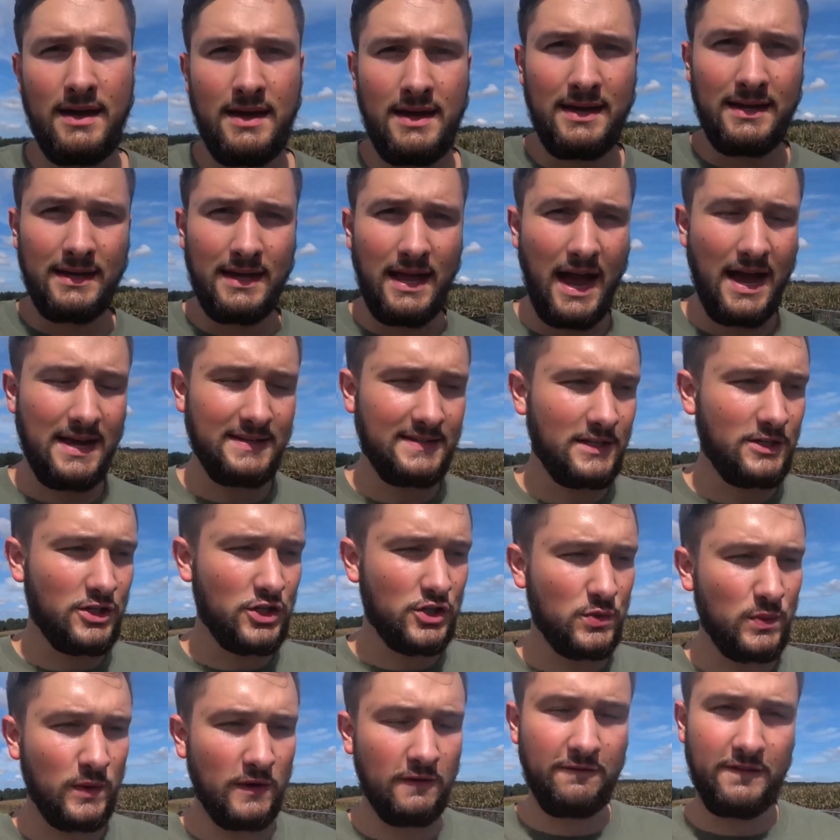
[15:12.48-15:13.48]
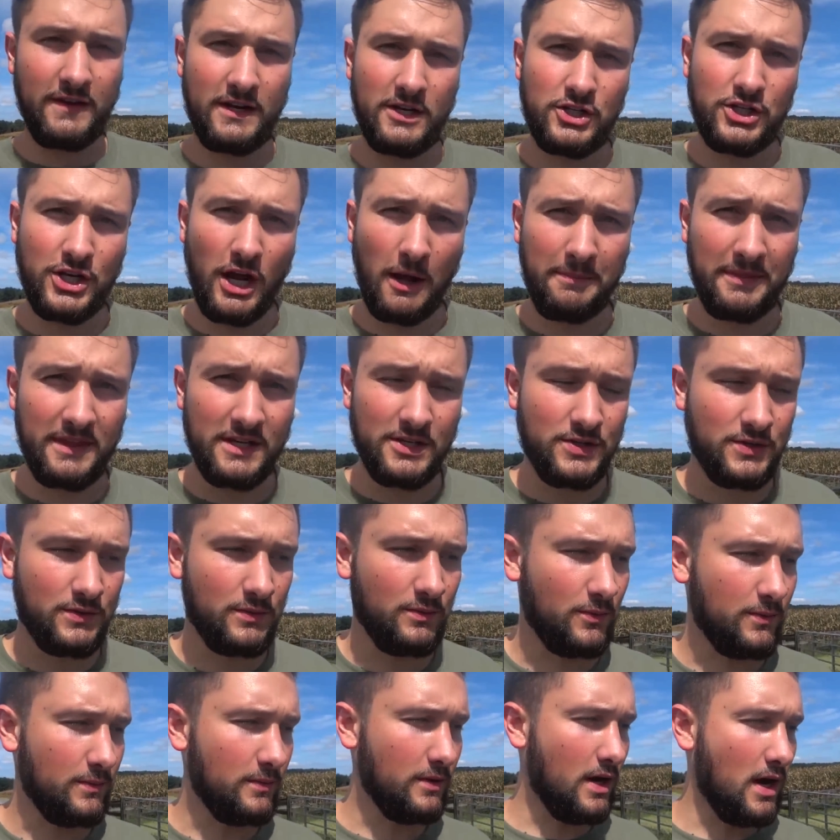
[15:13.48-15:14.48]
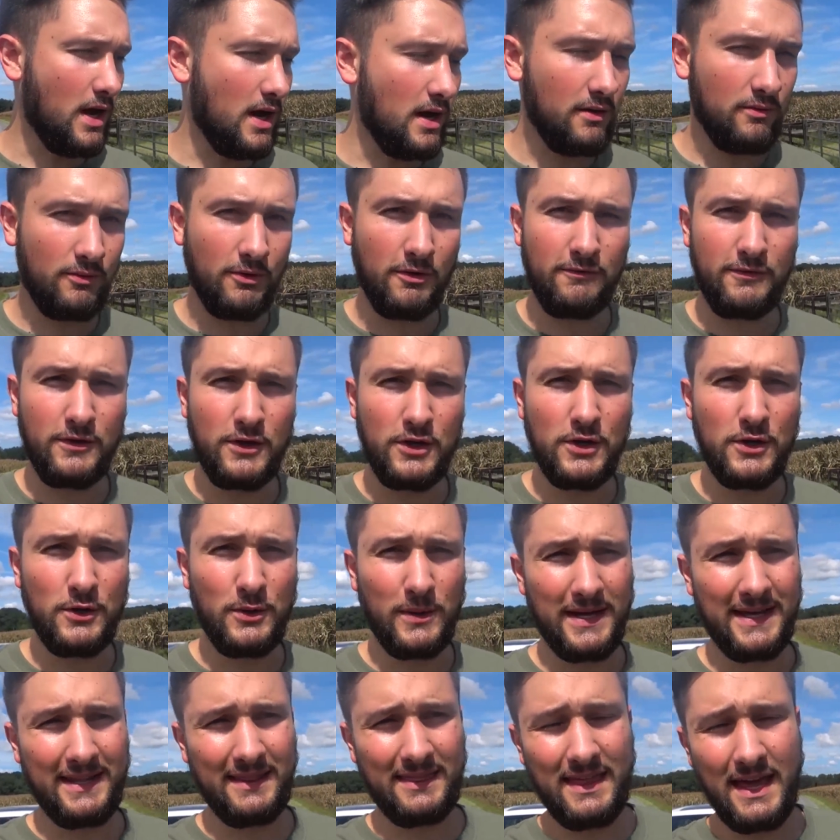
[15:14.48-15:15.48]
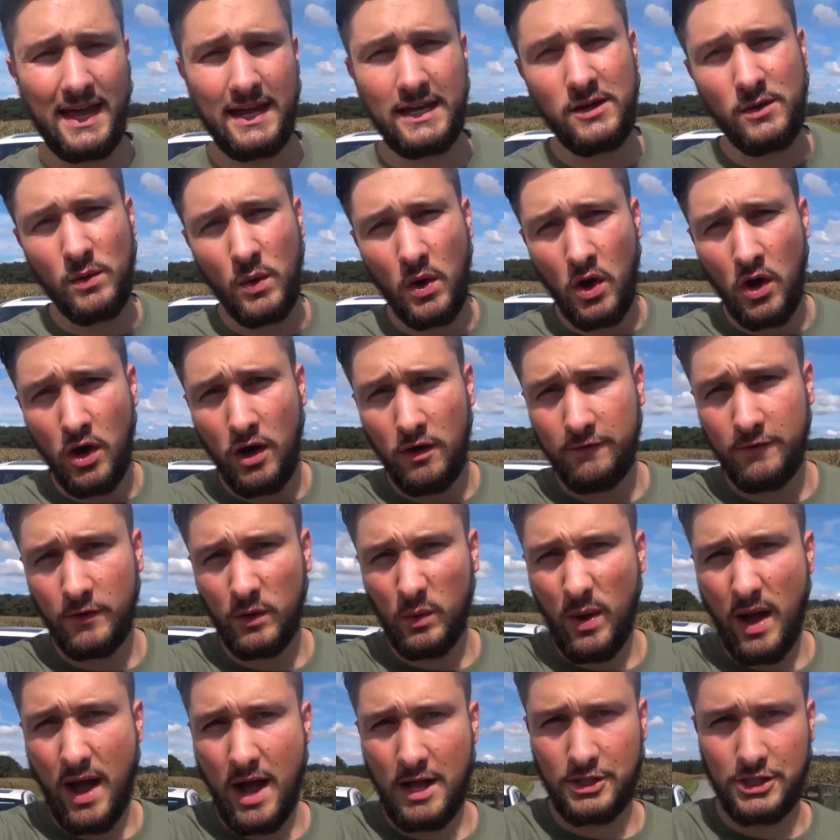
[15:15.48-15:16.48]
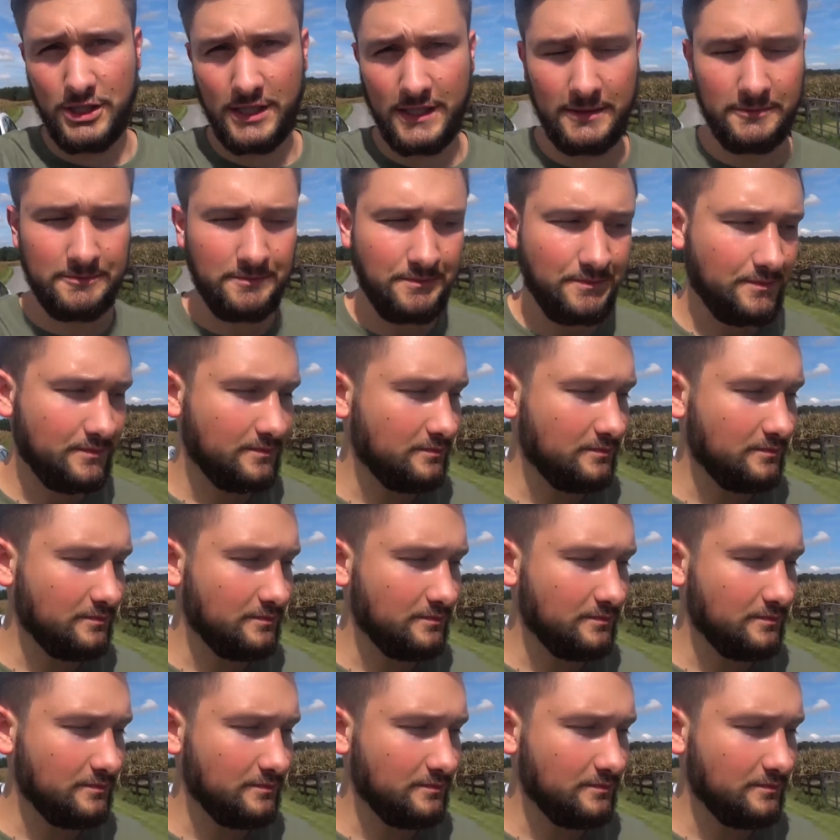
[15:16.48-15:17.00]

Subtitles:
Guys, I just want to finish up this review and thank you all for watching.